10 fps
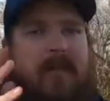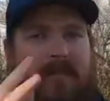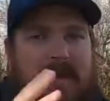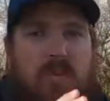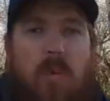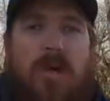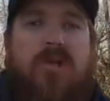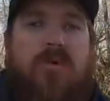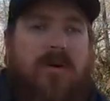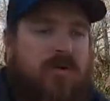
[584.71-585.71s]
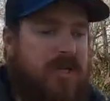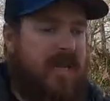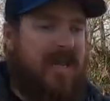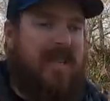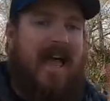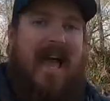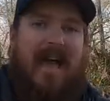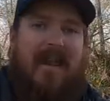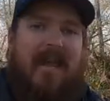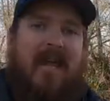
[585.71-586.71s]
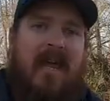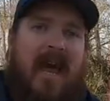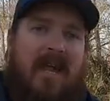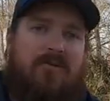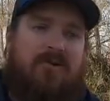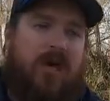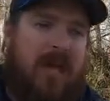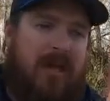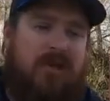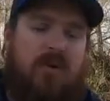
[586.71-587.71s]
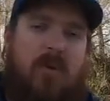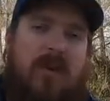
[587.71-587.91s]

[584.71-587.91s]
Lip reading: Because once you understand that and you change the way